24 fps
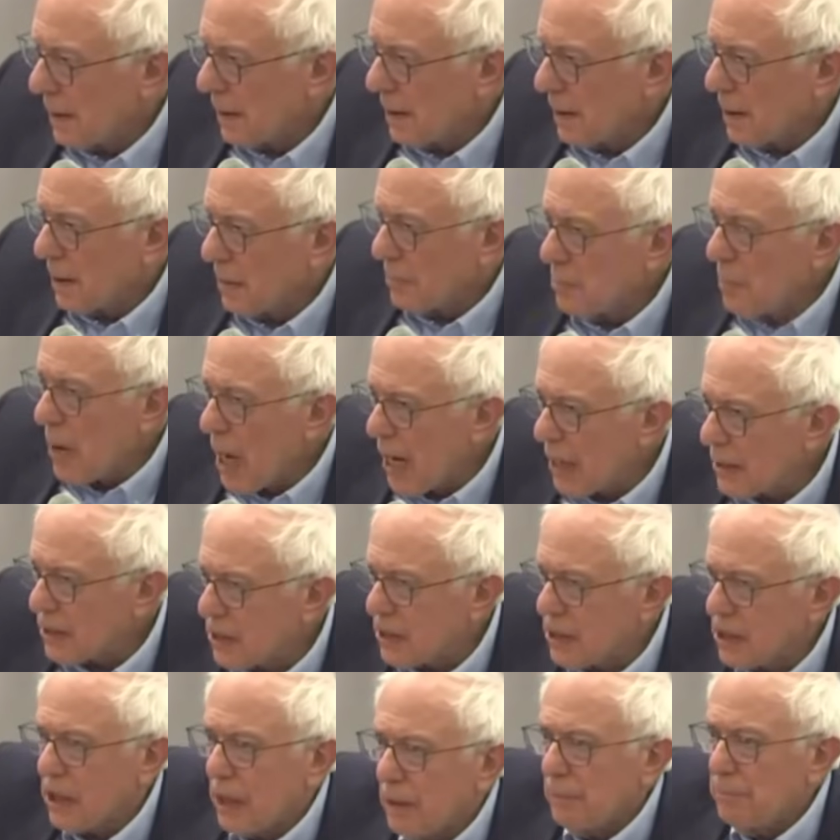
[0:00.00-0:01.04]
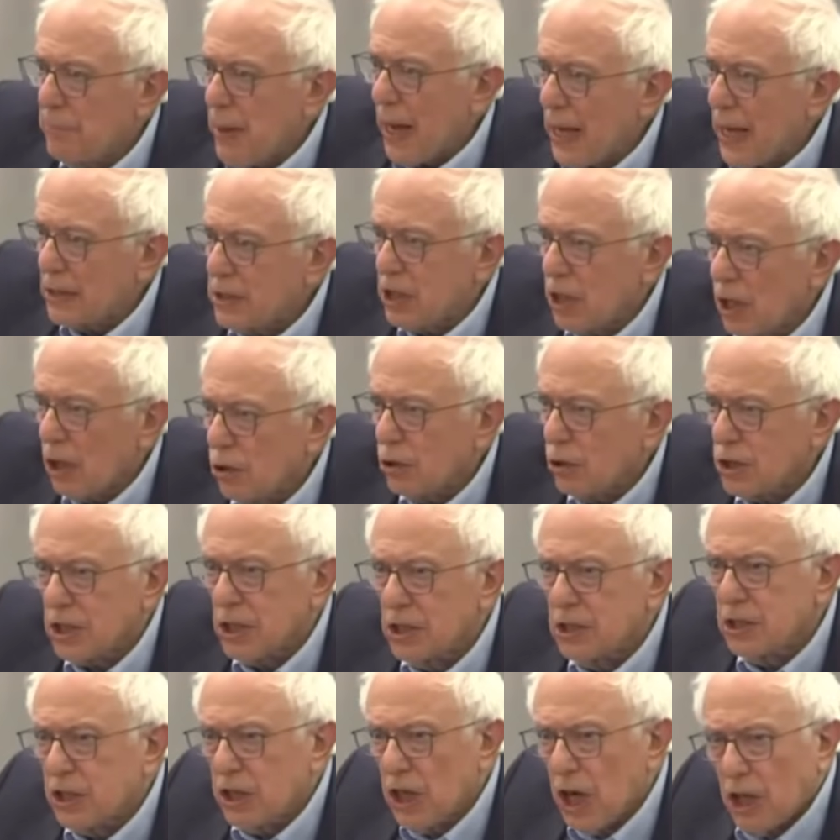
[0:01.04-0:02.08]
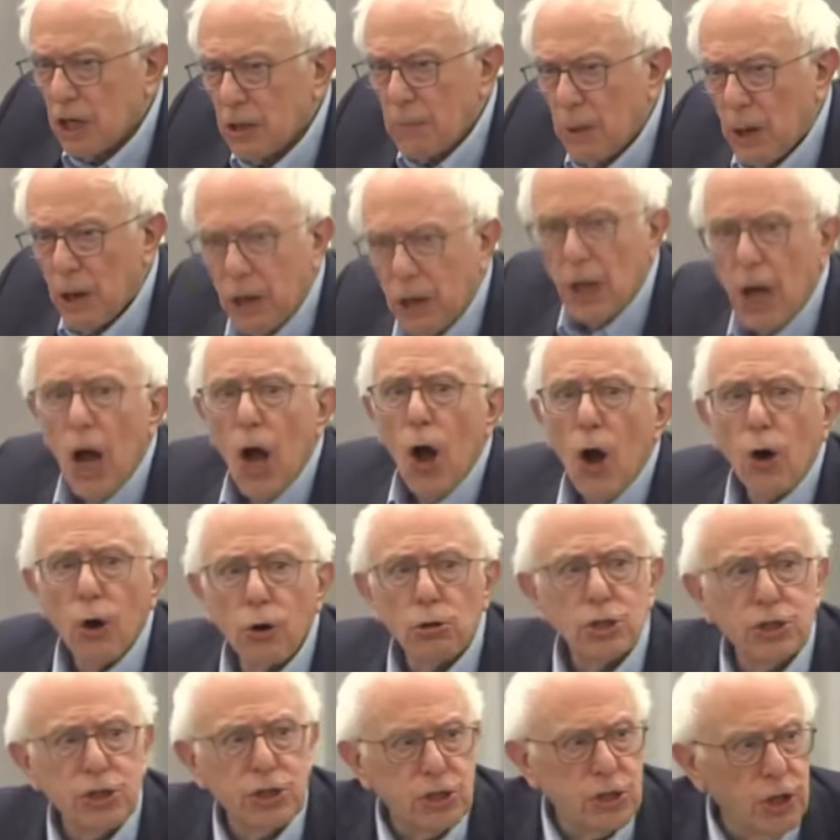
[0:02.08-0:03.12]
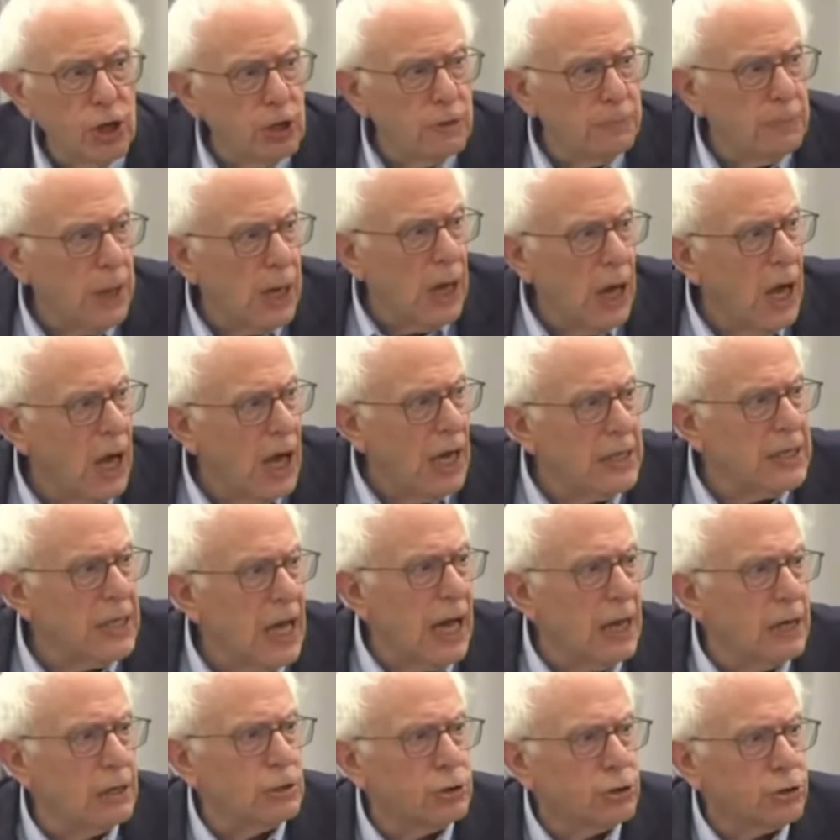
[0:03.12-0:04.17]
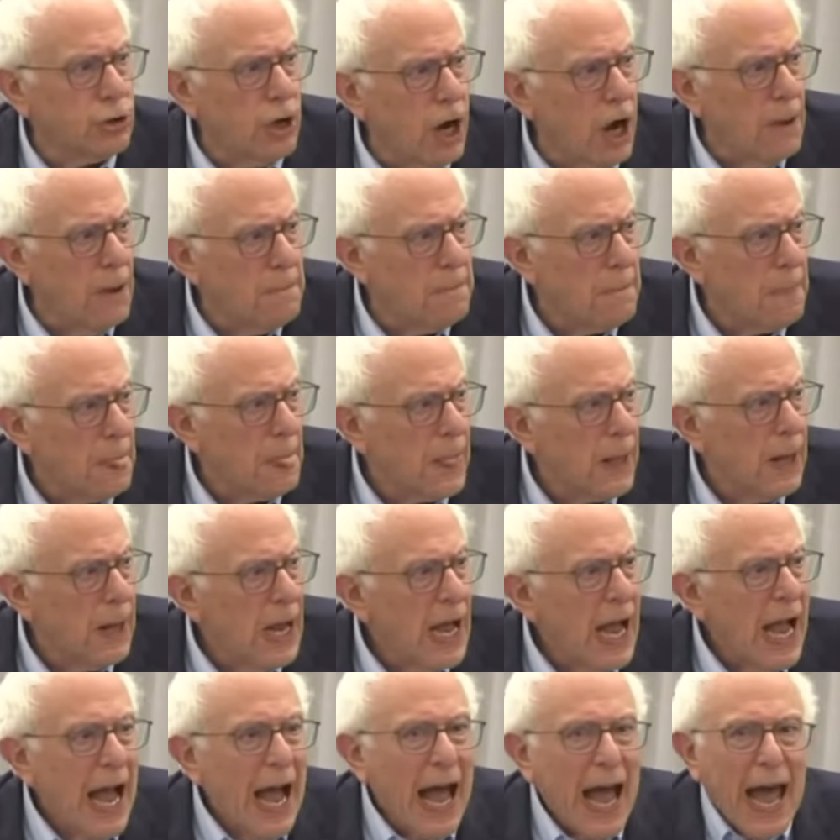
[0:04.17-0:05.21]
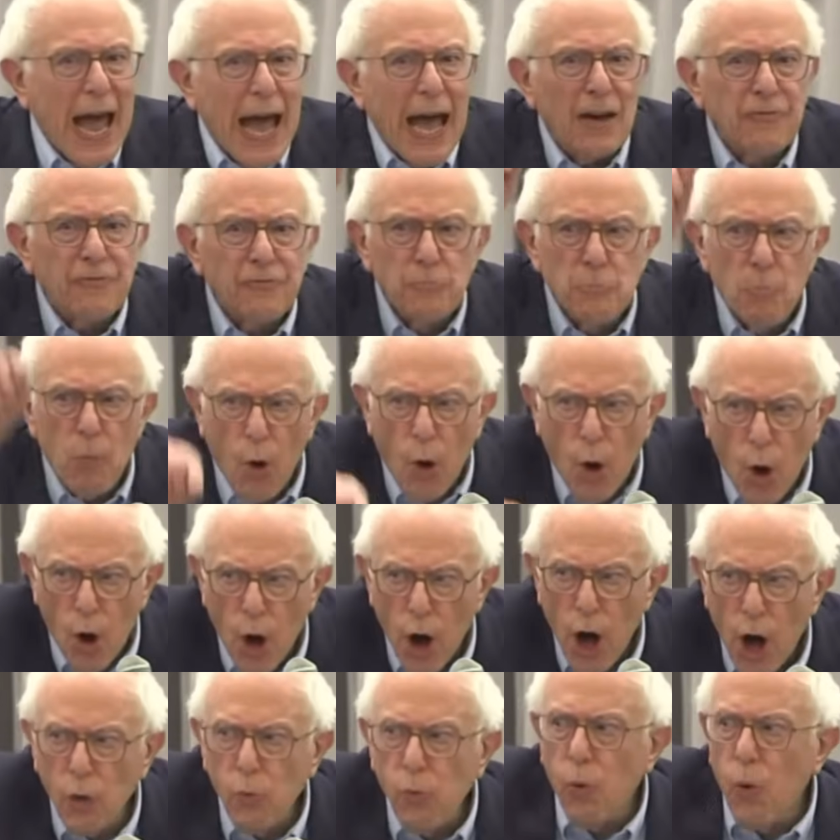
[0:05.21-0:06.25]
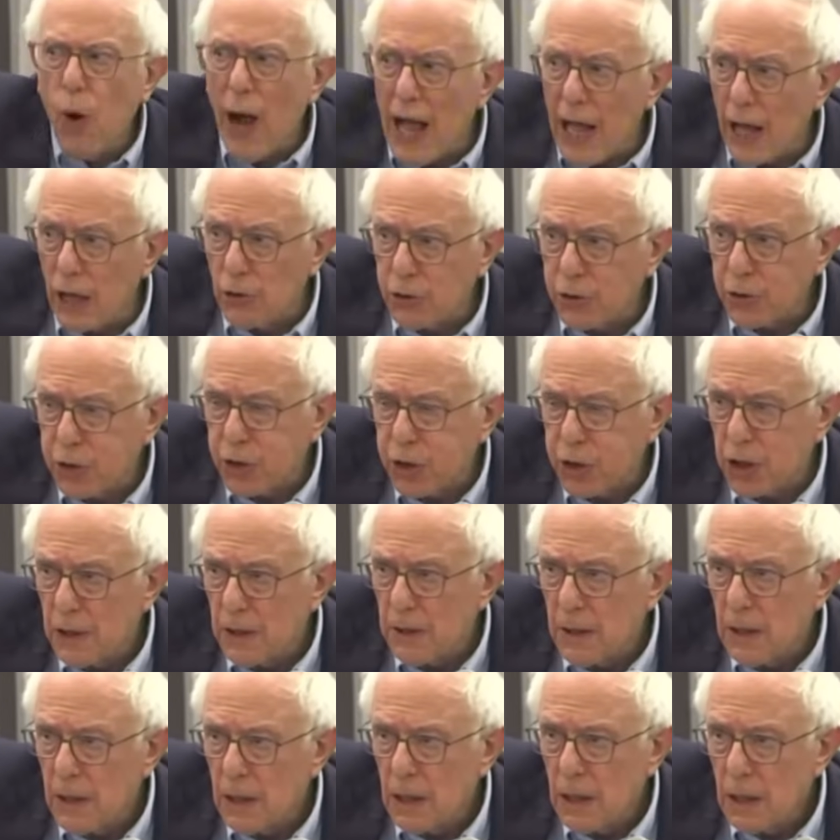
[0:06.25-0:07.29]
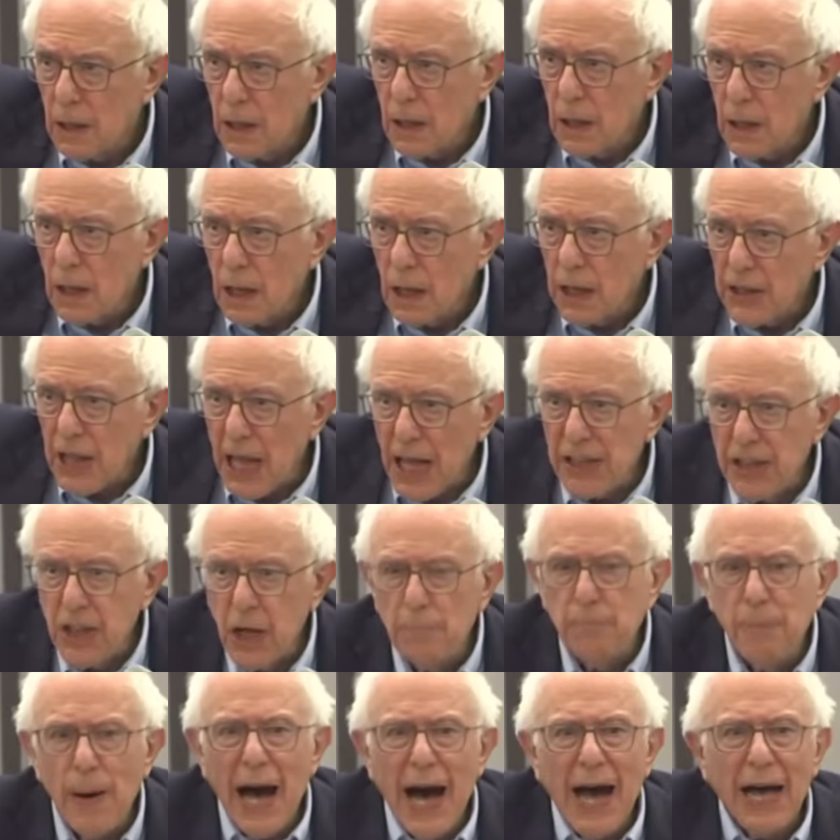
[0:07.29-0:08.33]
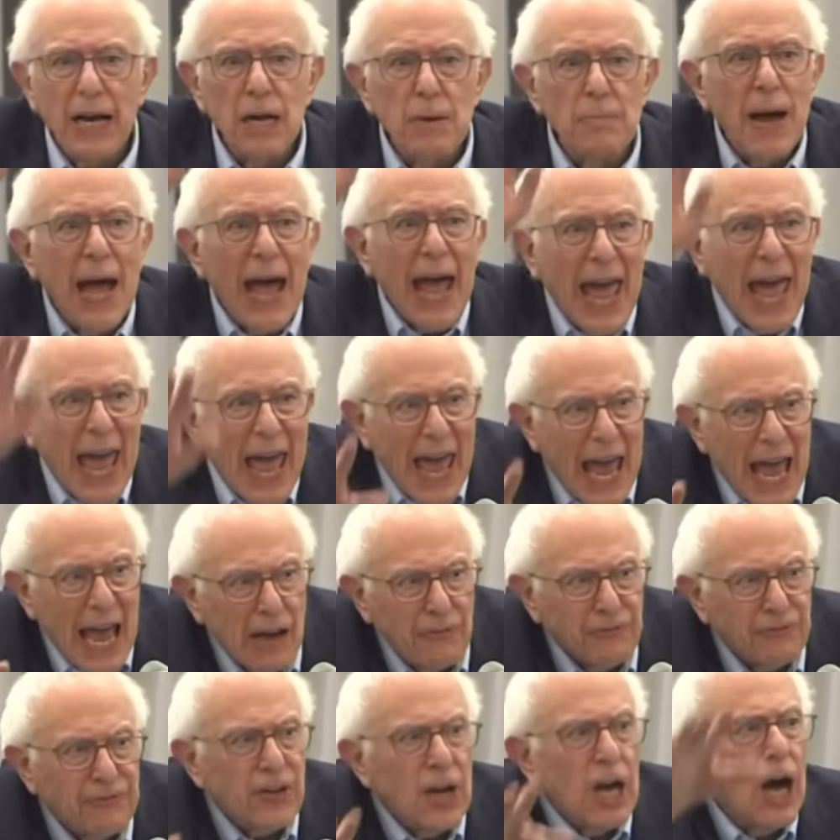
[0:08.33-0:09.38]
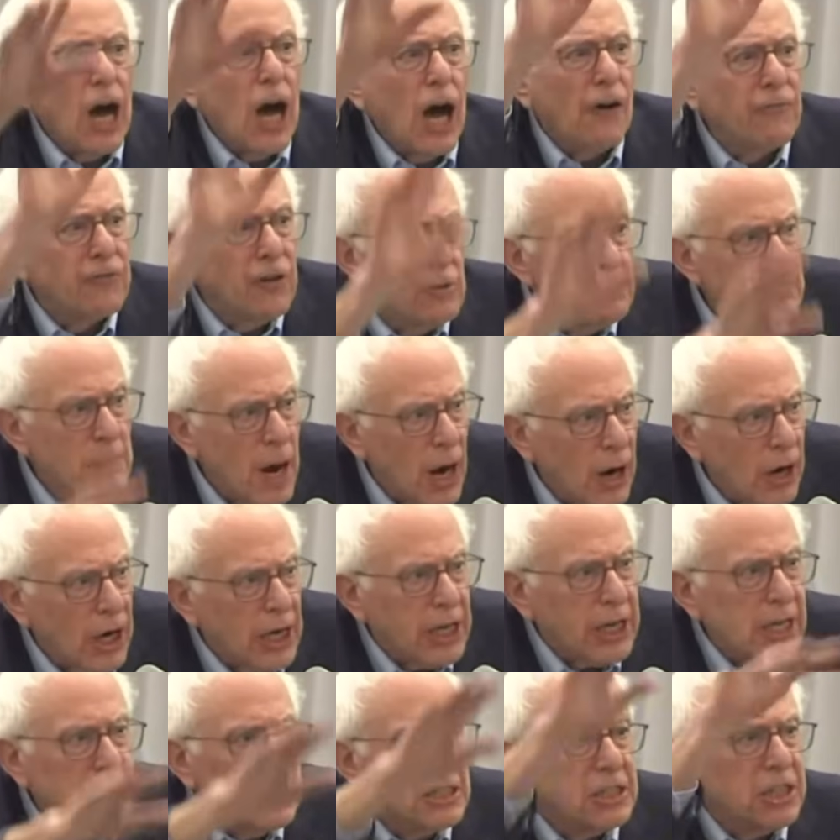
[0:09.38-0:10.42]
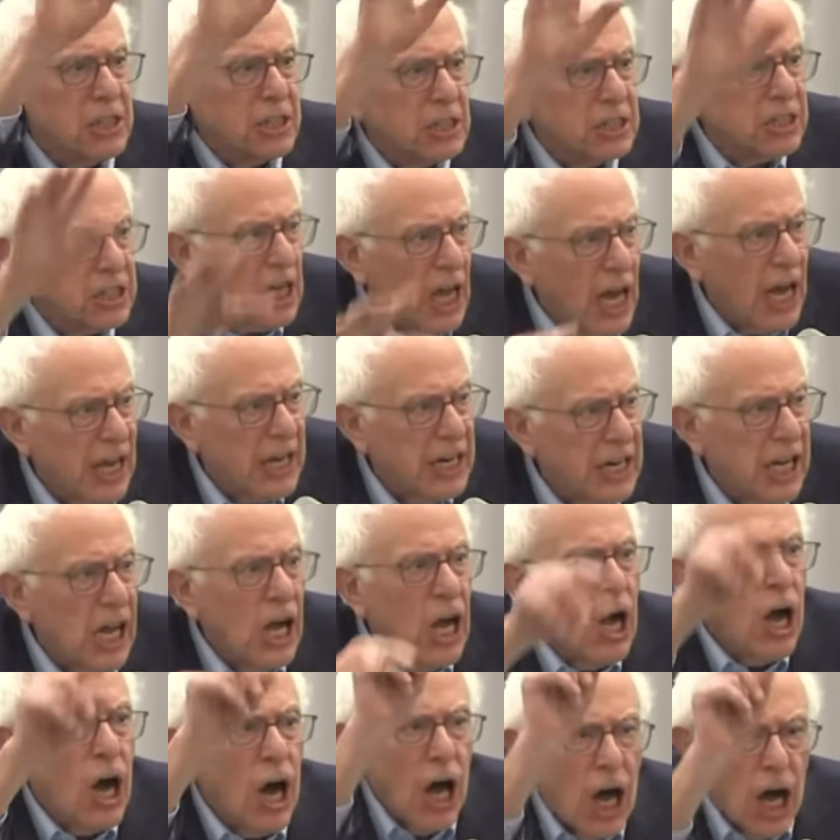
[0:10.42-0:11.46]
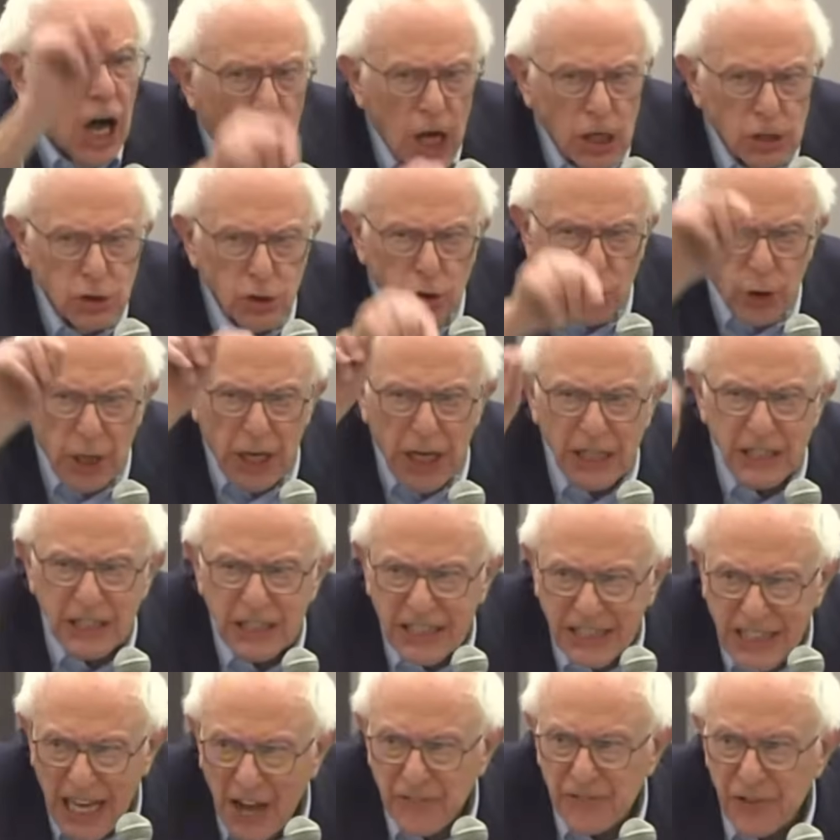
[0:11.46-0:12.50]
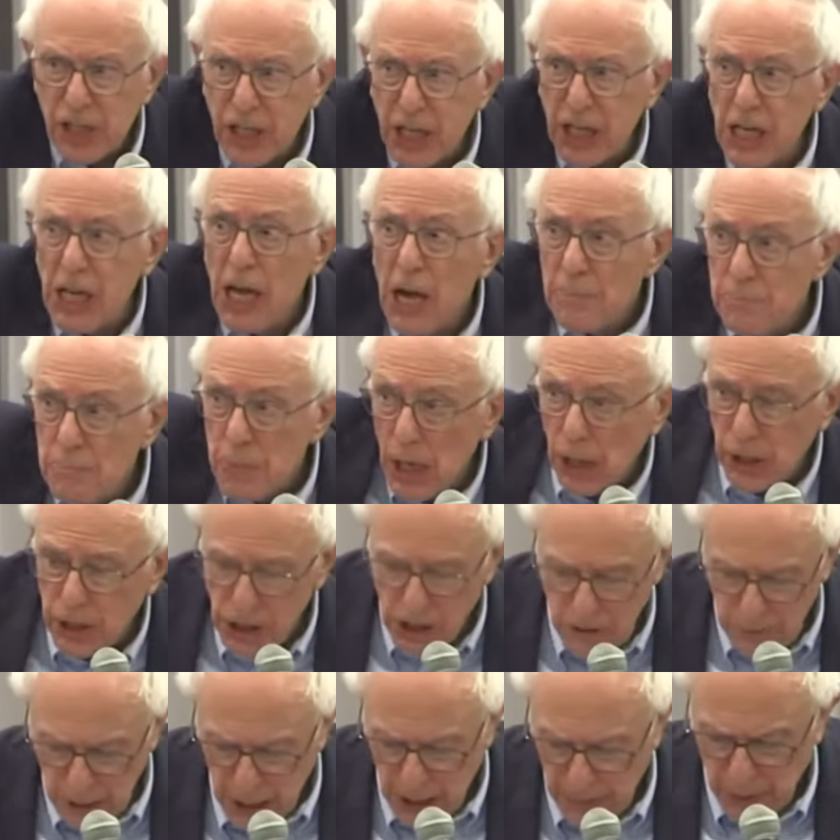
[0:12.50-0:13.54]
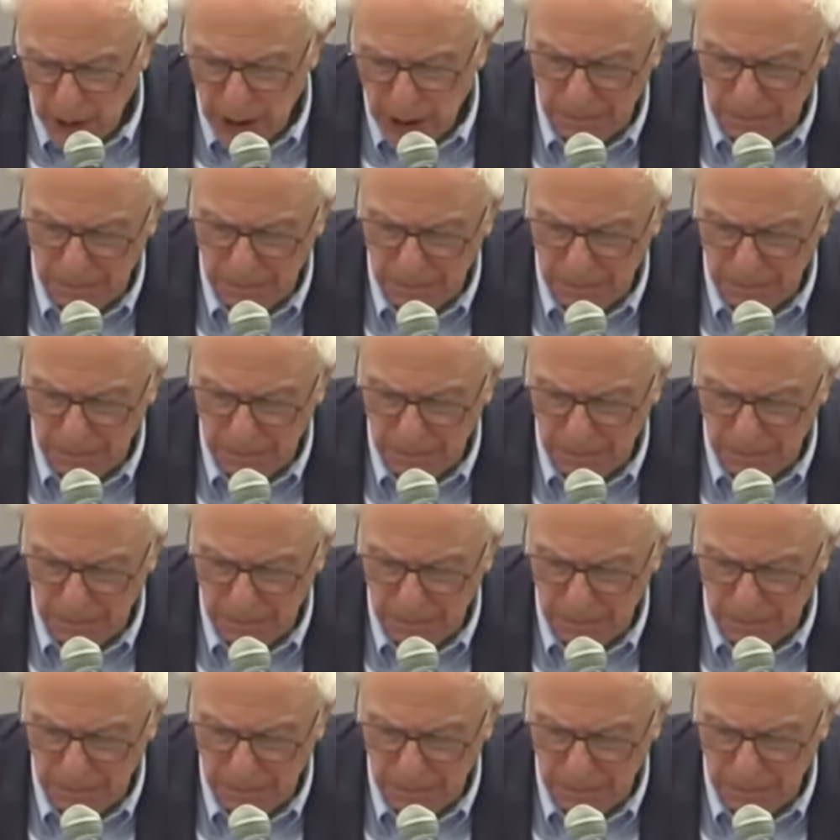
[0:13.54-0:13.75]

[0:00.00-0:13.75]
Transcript: Musk, Bezos, and Zuckerberg, who stood behind Donald Trump, have more wealth than the bottom half of American society, 170 million people.